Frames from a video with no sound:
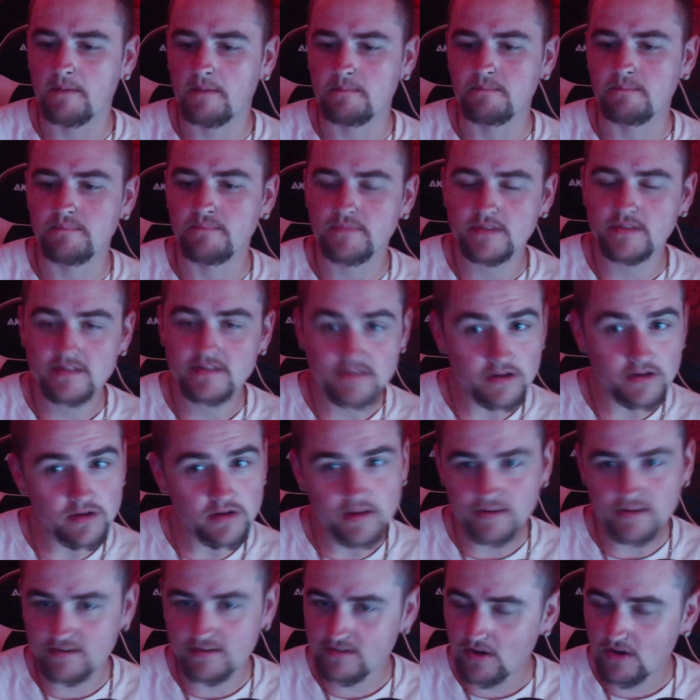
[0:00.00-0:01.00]
Still
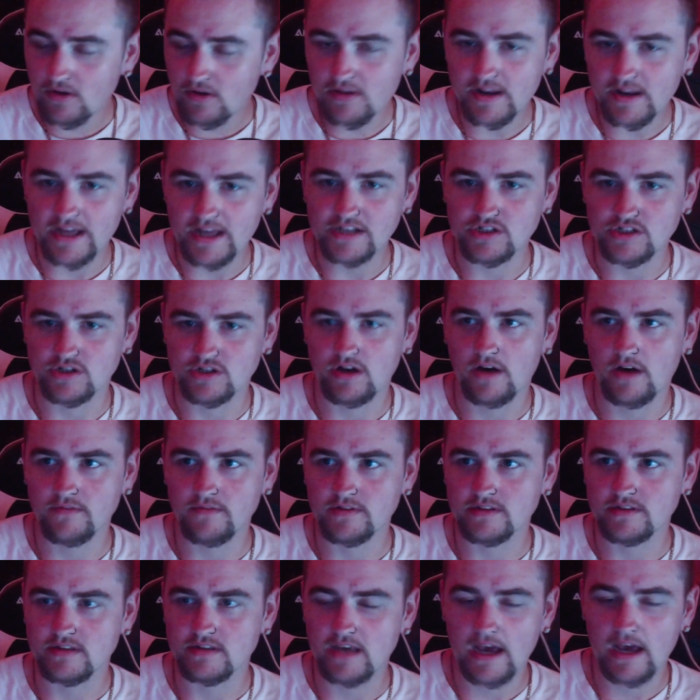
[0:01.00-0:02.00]
a solid engine,
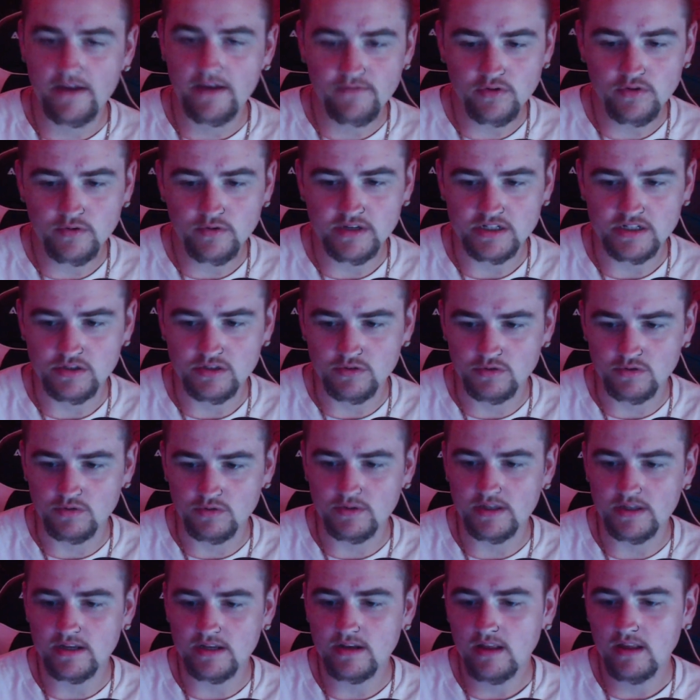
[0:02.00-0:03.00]
obviously. I have no issues with
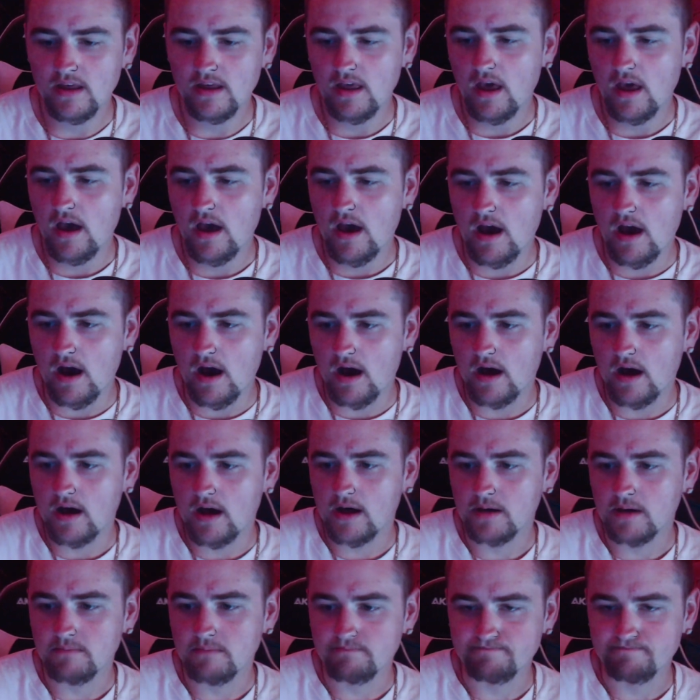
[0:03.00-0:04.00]
it,
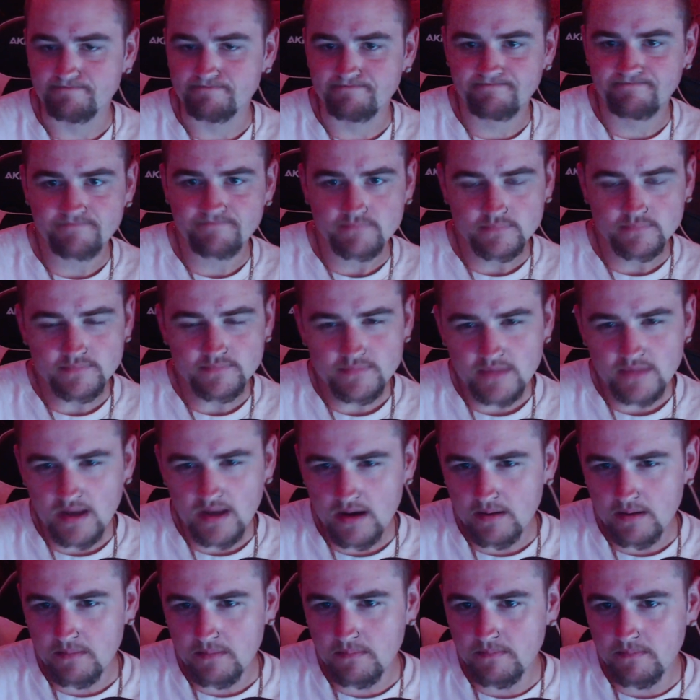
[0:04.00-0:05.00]

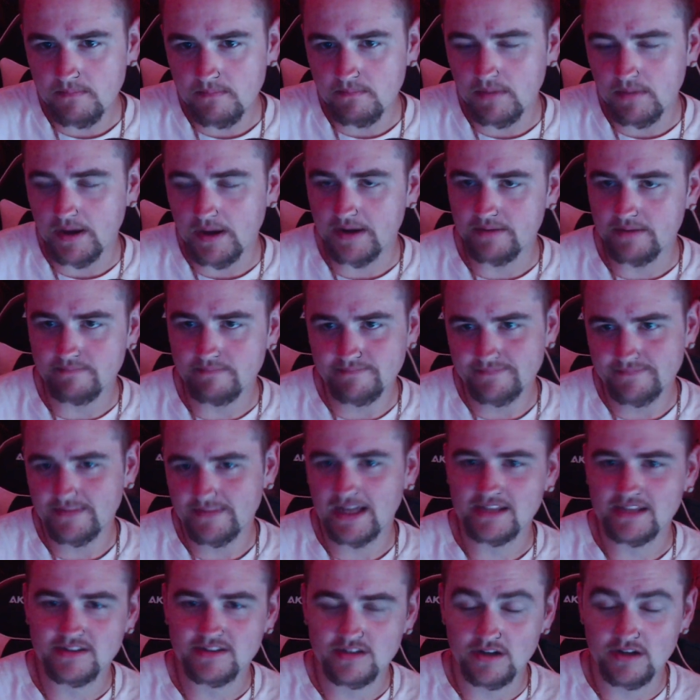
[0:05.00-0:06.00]
but
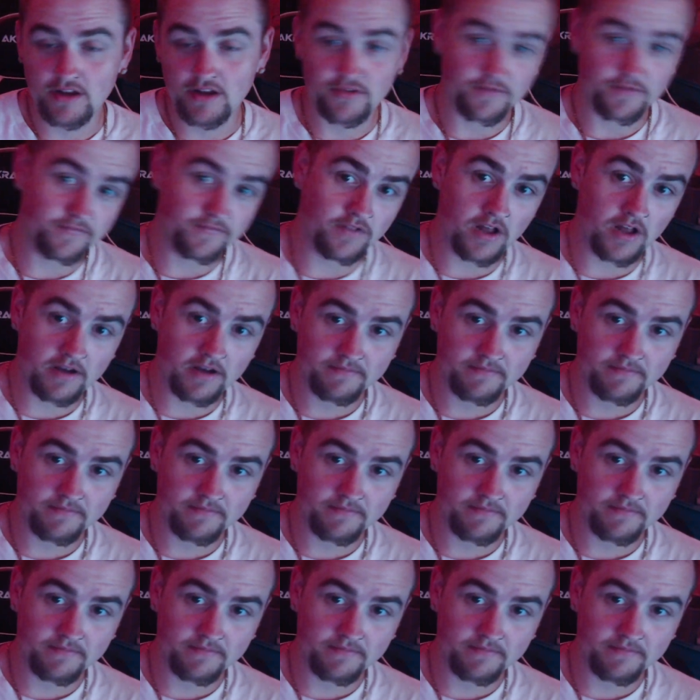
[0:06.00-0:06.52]
that's another flaw.